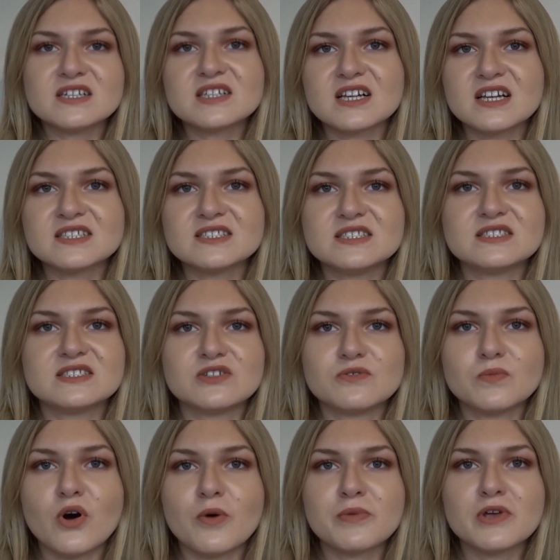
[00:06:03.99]
class it as an
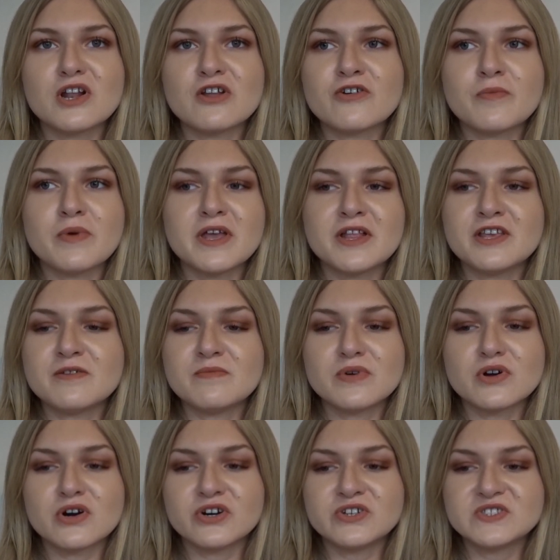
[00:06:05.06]
unpopular opinion,
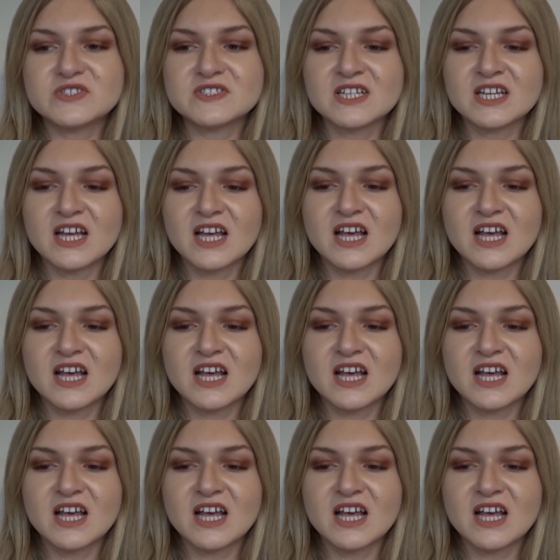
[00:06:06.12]
because